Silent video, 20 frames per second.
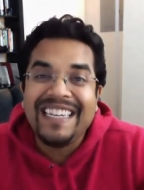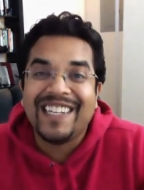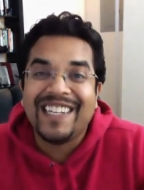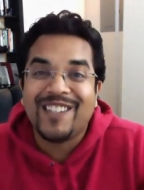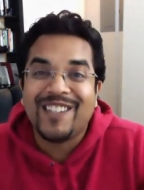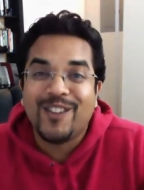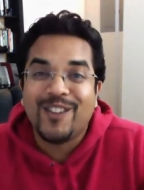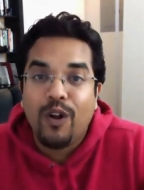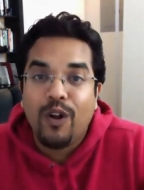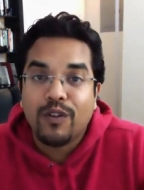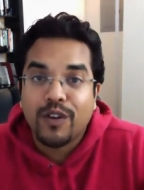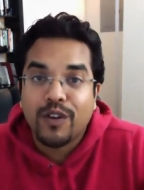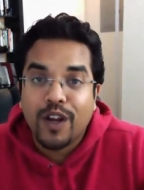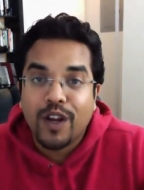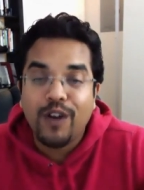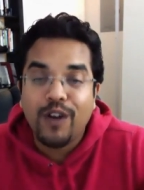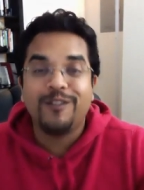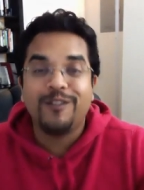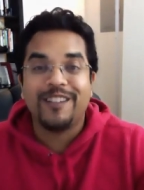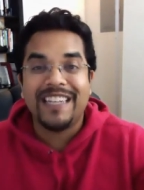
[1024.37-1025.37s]

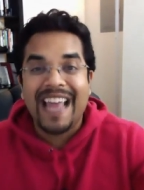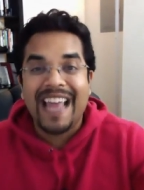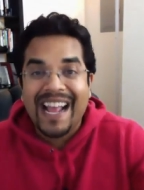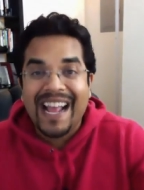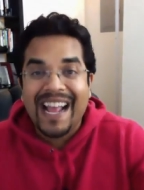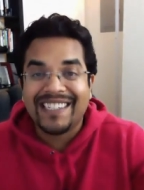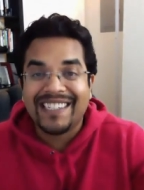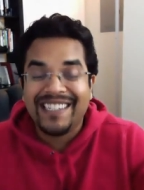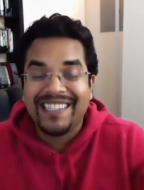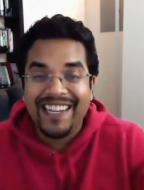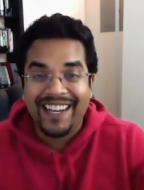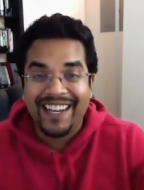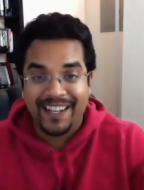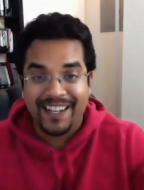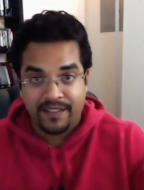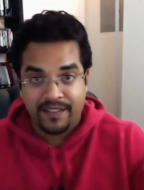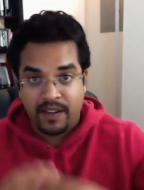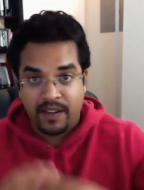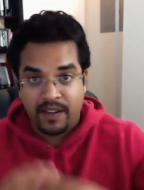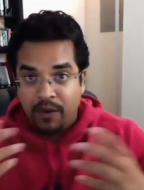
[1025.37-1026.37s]
coach, Dax Deegan,
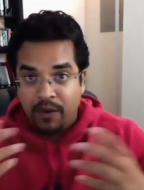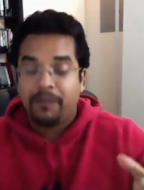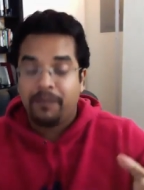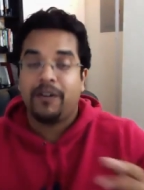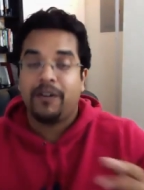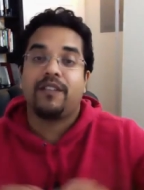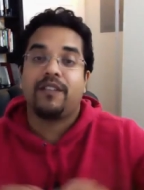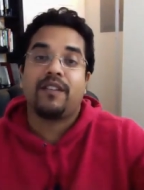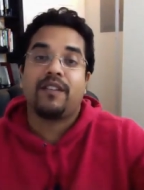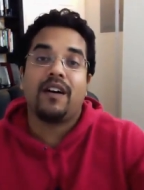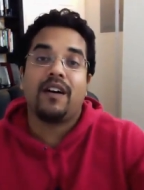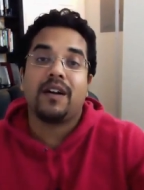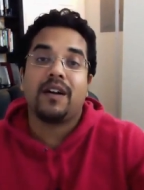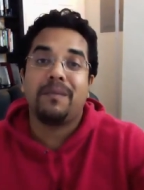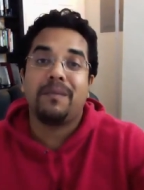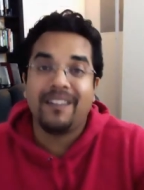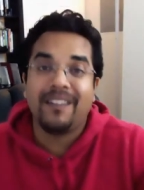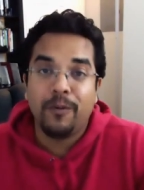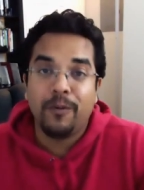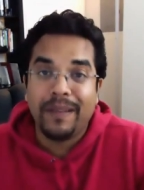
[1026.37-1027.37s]
someone I'm going to talk
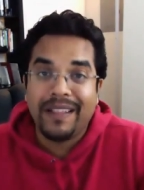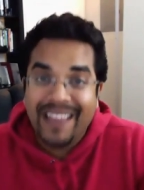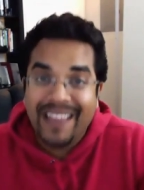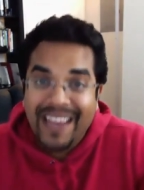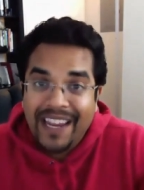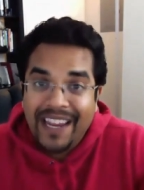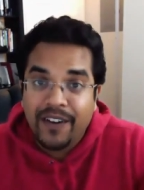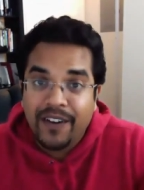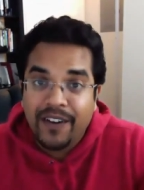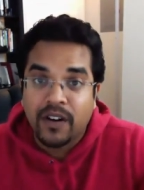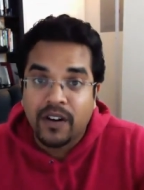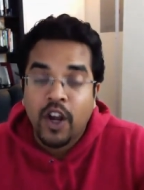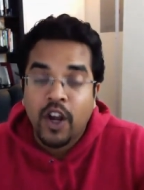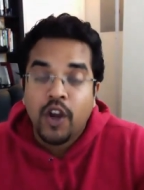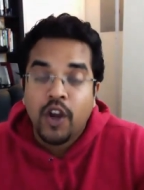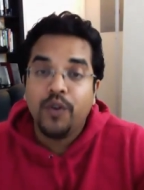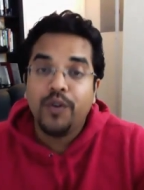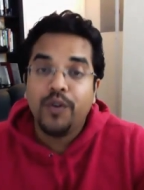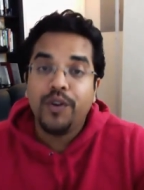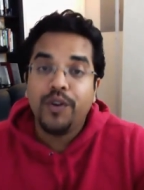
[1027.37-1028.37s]
about a little bit later,
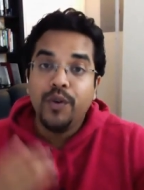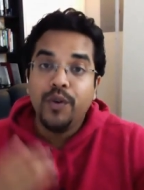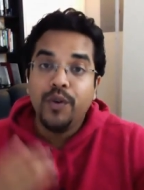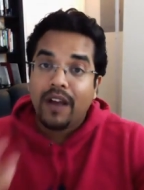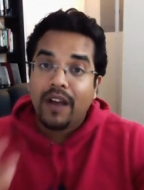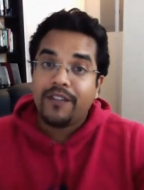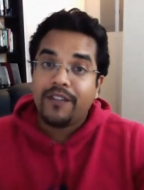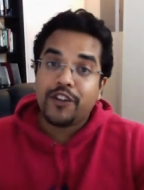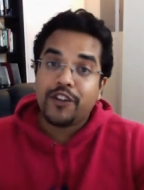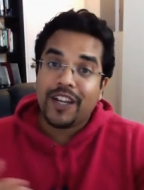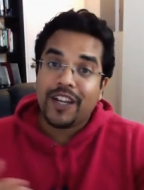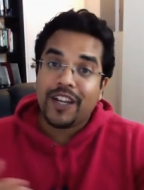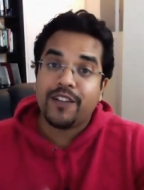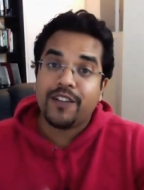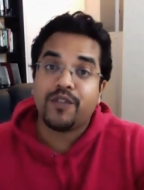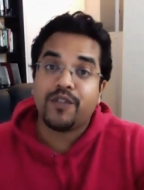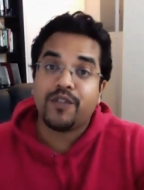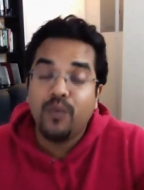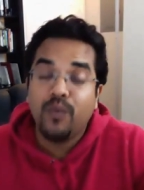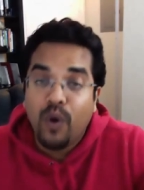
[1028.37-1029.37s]
who you have a
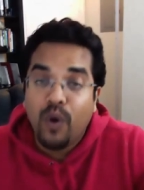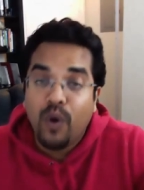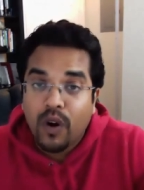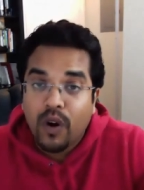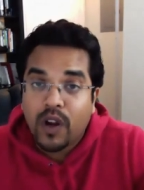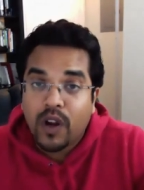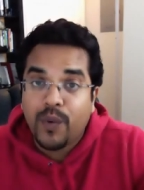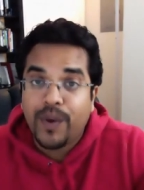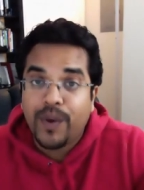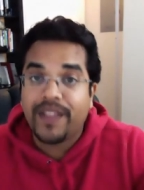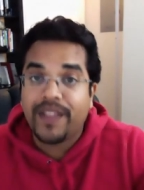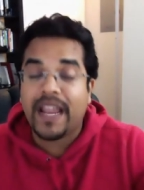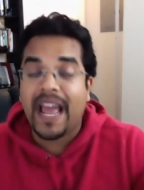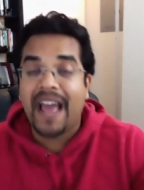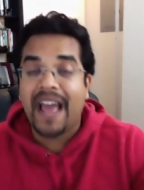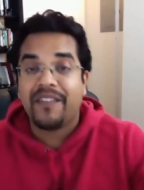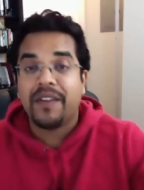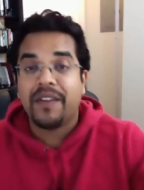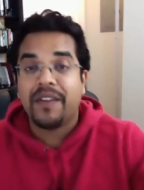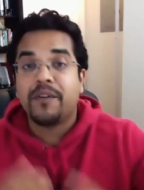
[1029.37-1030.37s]
chance to work with and
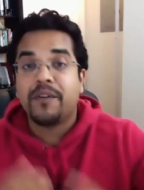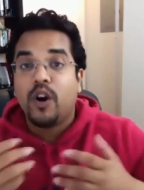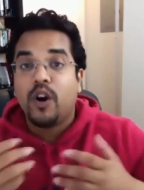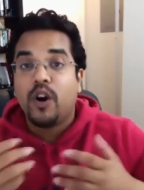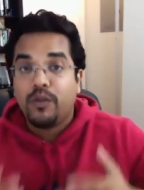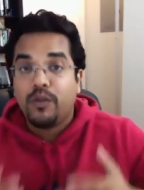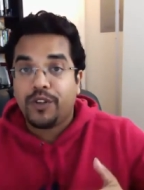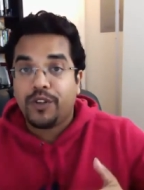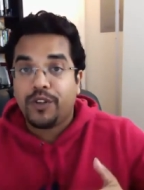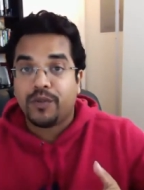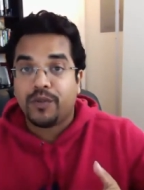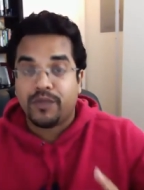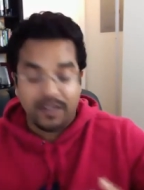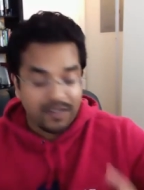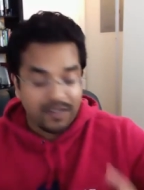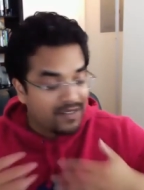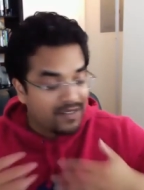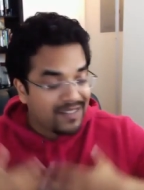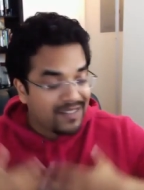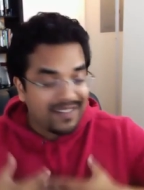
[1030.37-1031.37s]
have him coach you. This
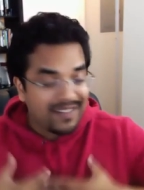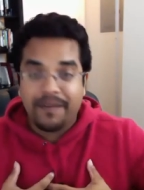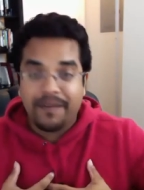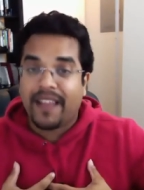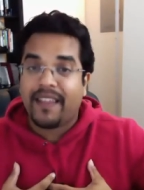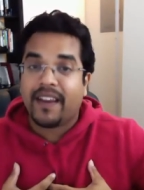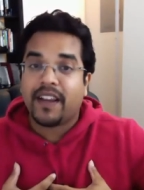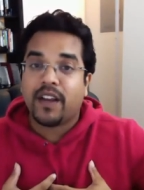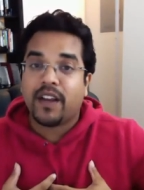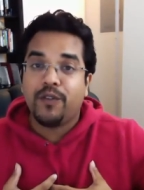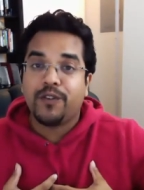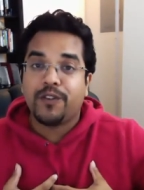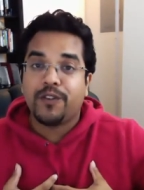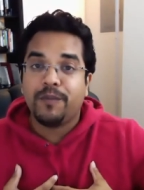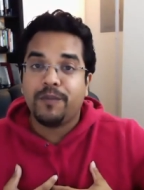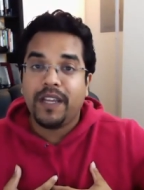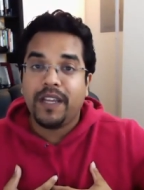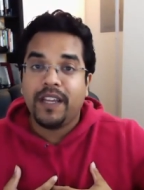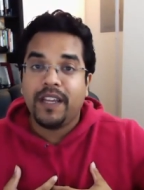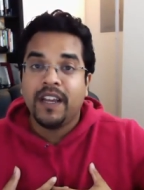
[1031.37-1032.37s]
is the same guy that coached
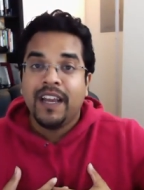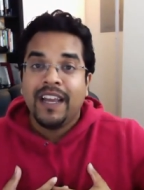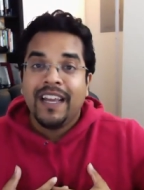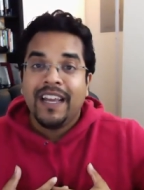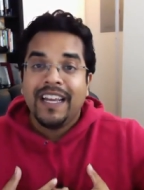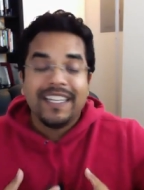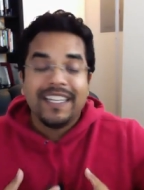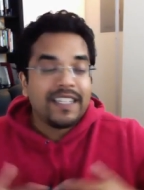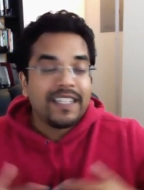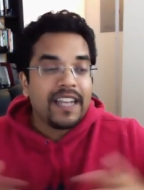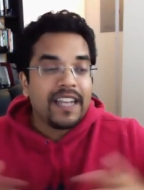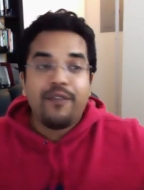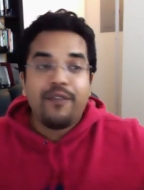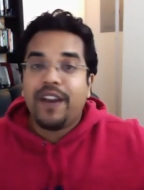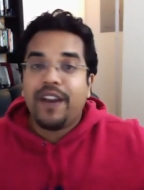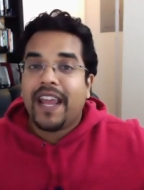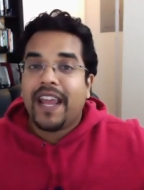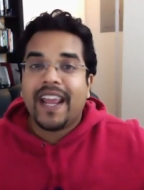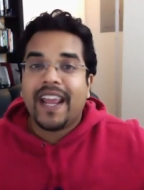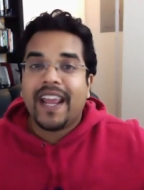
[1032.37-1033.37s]
me. Is an
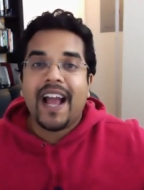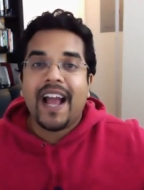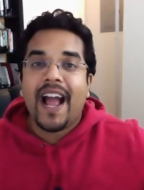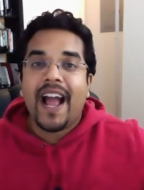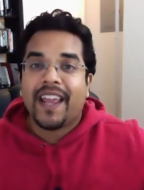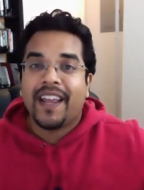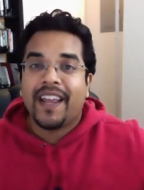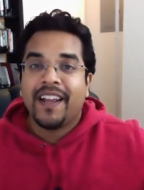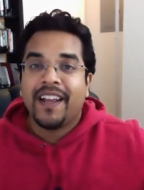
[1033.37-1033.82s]
everyday guy.